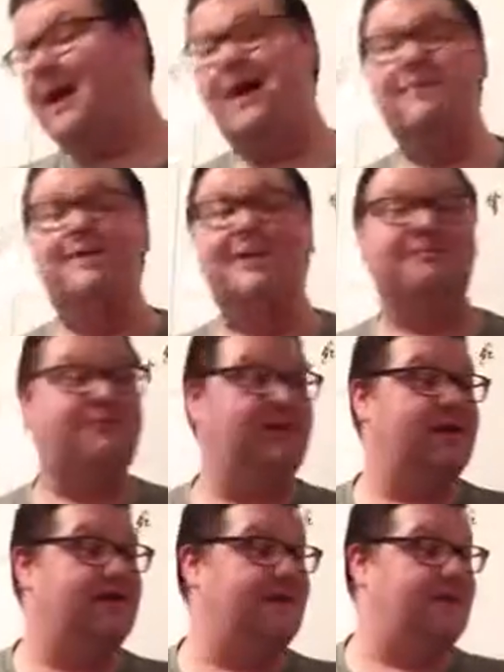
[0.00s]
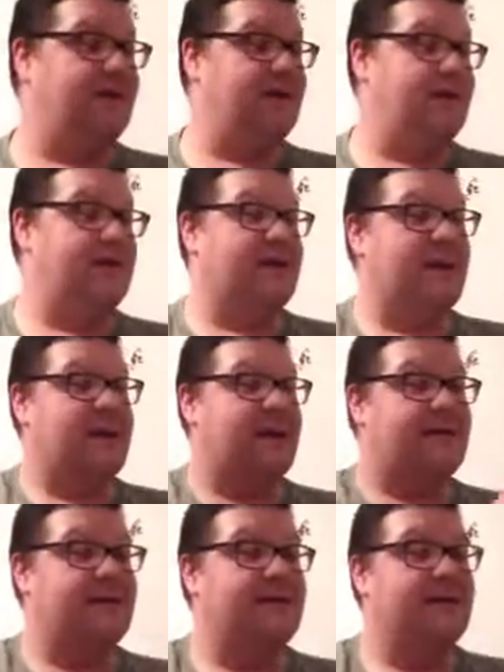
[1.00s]
I have these pretty cool figures. I
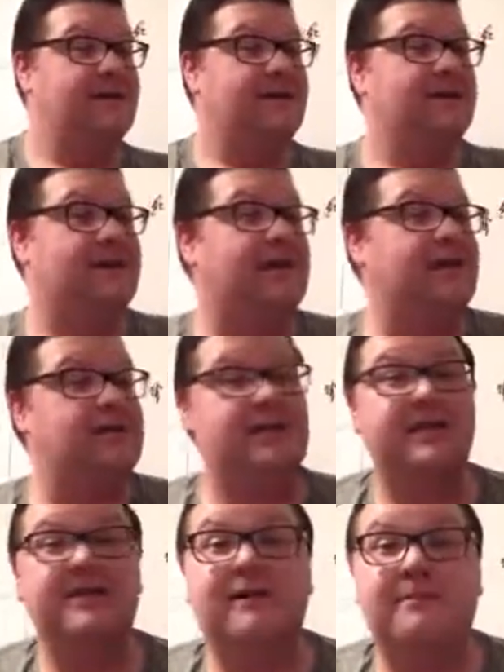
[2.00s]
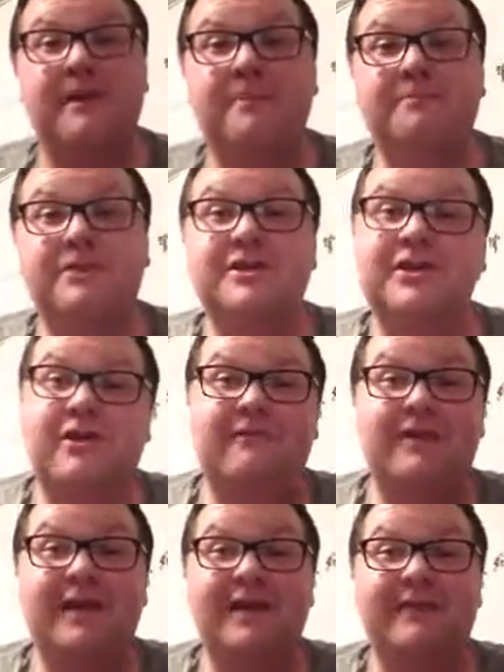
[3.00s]
got a section here on my
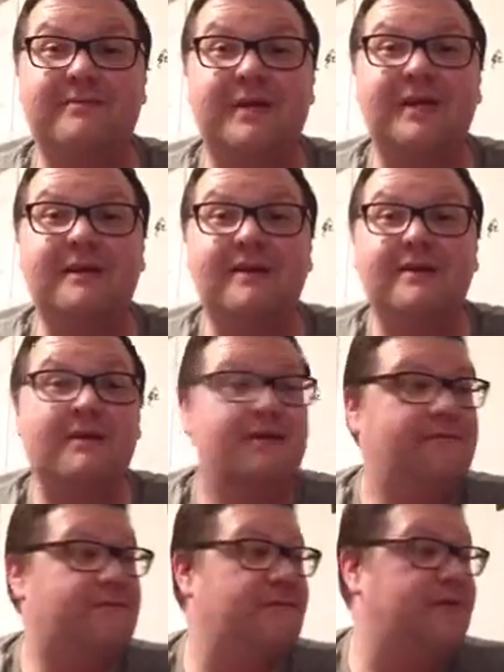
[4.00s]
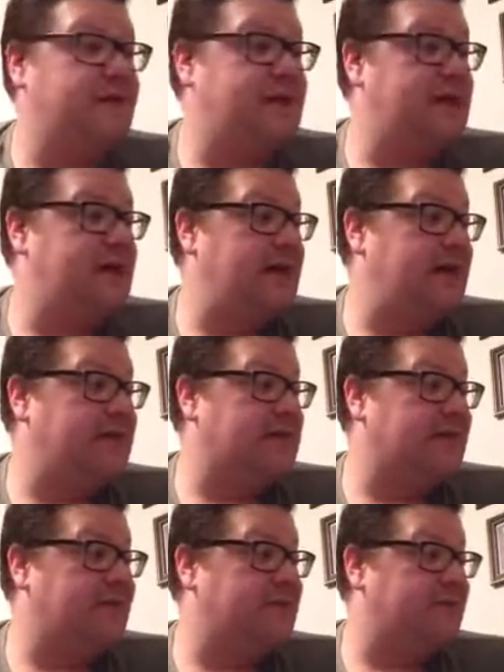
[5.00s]
bookshelf next to me for the TNA
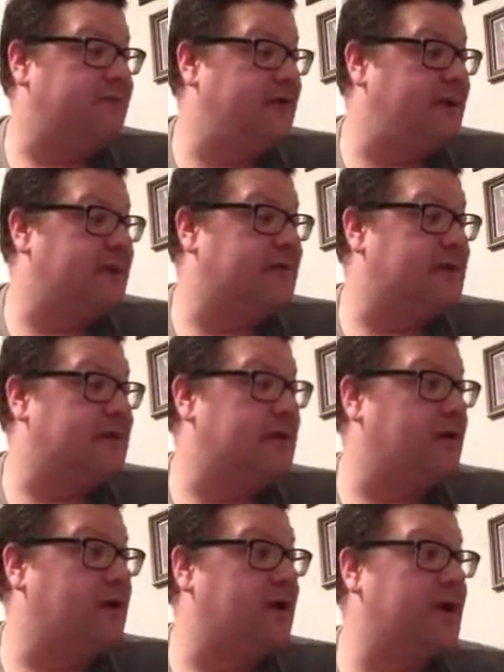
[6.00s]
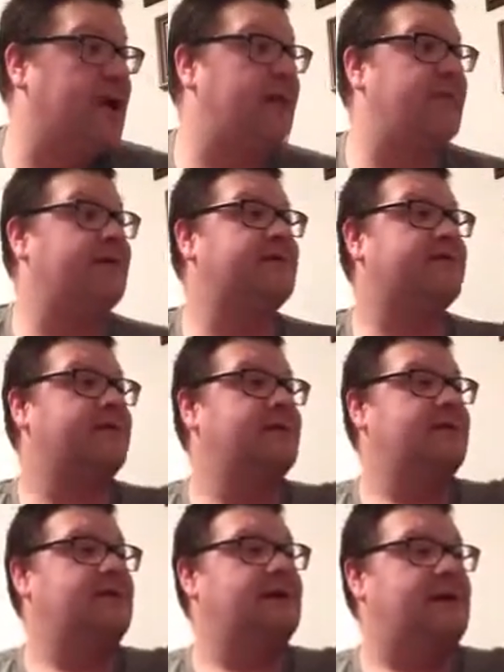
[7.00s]
stuff. The figures can go right on there.
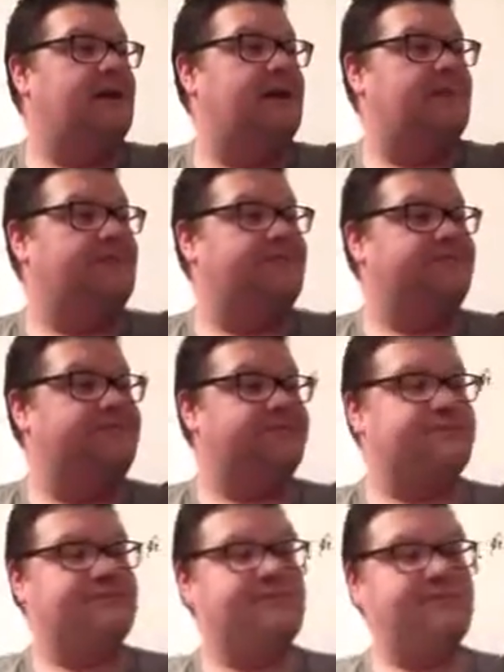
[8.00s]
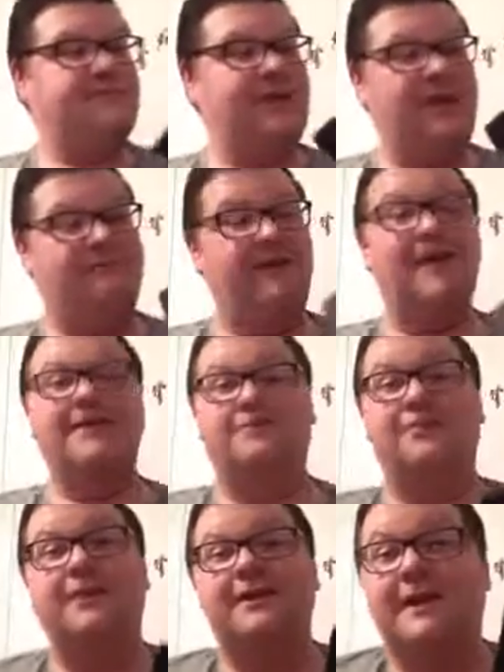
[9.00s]
I finally
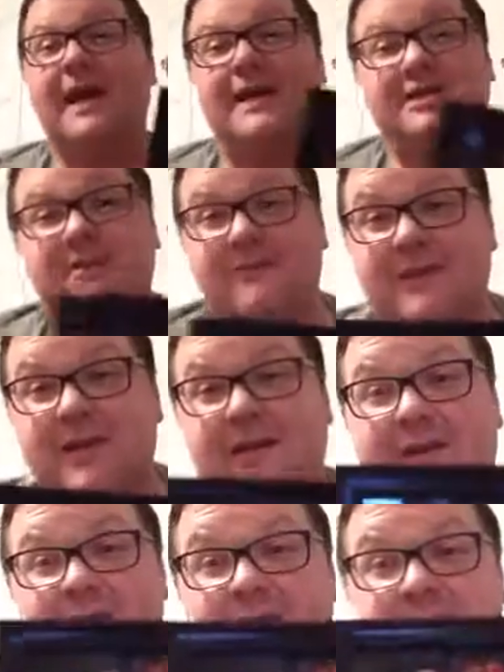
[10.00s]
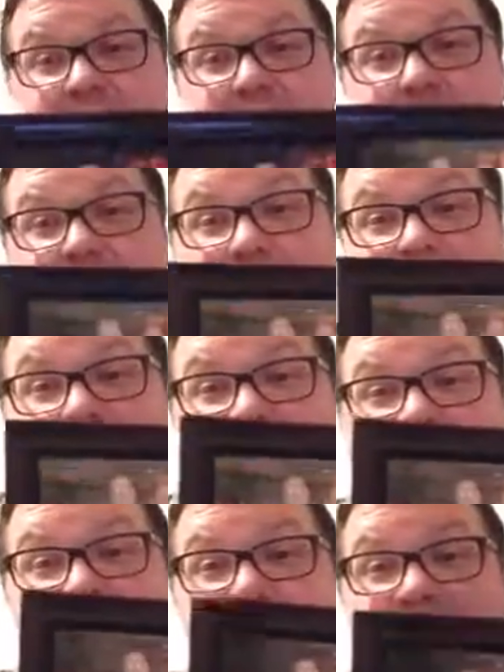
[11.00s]
printed, I gotta show this off. I finally printed
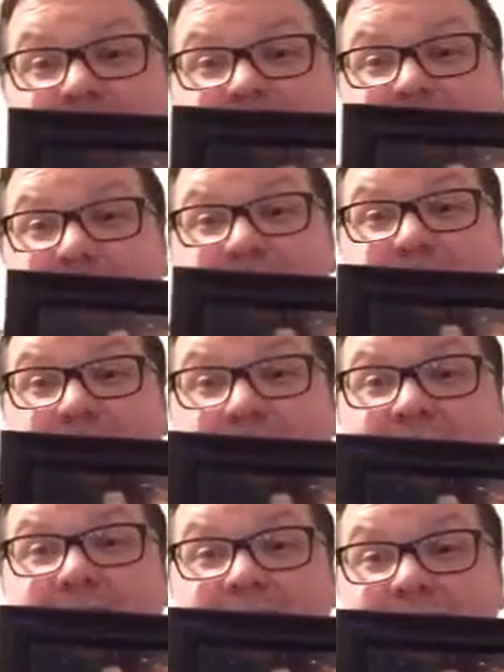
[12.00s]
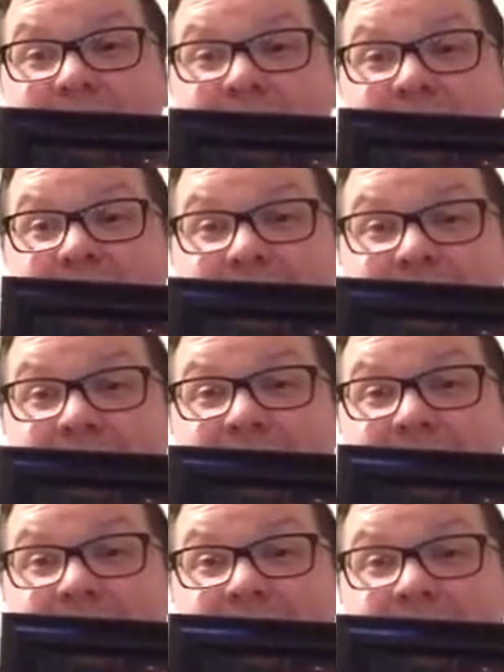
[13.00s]
this up. It's back in
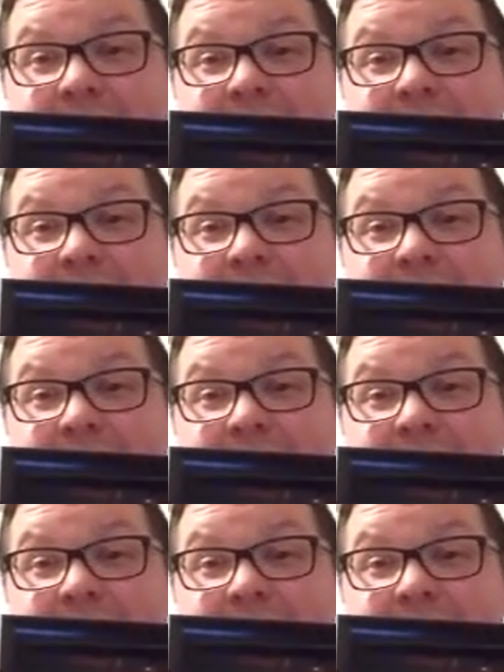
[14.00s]
2010.